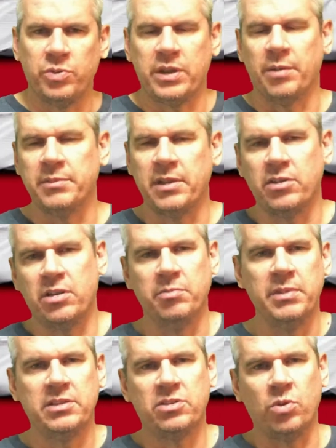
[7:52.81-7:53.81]
If we come down to
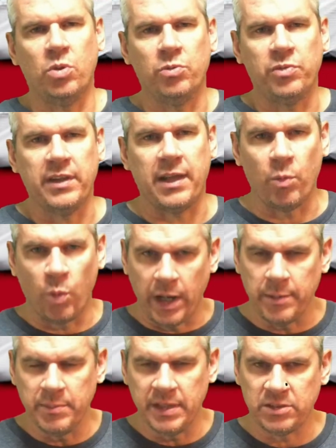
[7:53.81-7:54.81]
the midsole, hopefully that
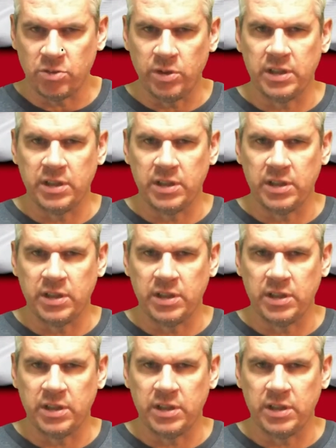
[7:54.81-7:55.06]
white midsole,